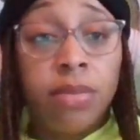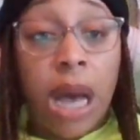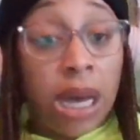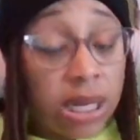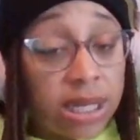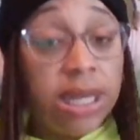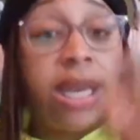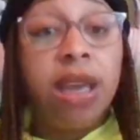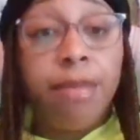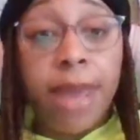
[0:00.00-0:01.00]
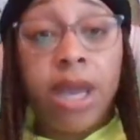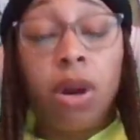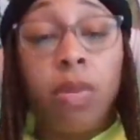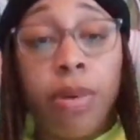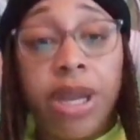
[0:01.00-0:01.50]
Honestly, it can make
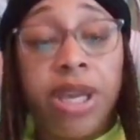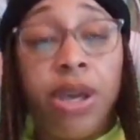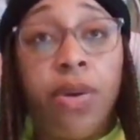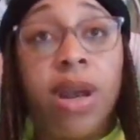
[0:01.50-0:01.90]
or break you.